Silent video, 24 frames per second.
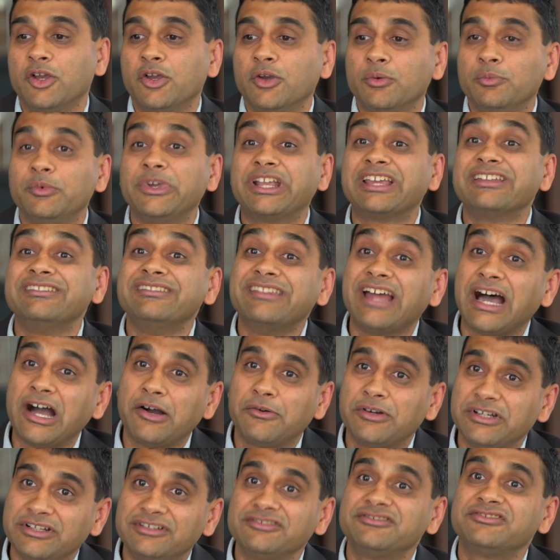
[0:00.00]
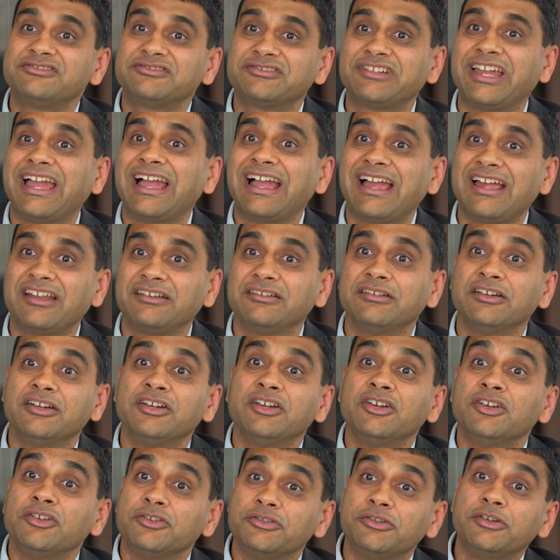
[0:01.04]
we can now understand
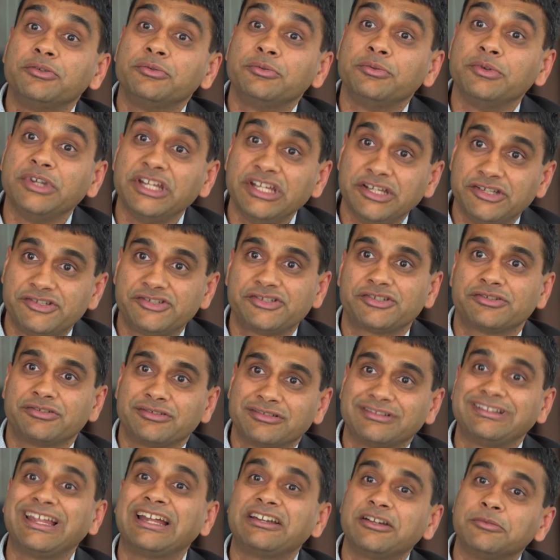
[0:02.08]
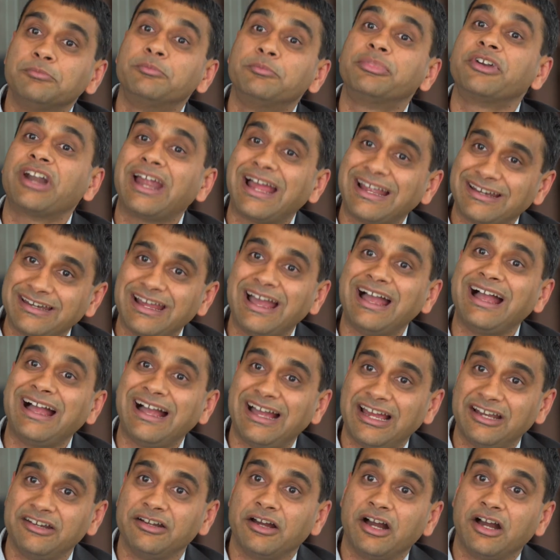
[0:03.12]
the reach that a brand had